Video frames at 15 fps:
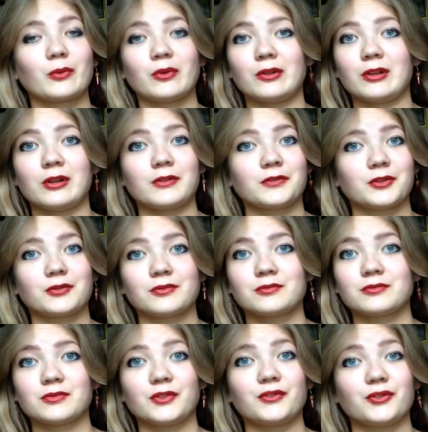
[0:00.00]
will love you
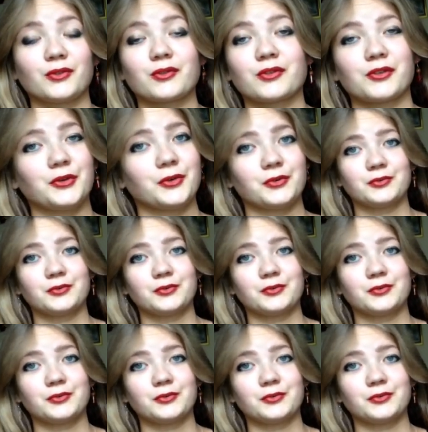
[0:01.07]
if you are you.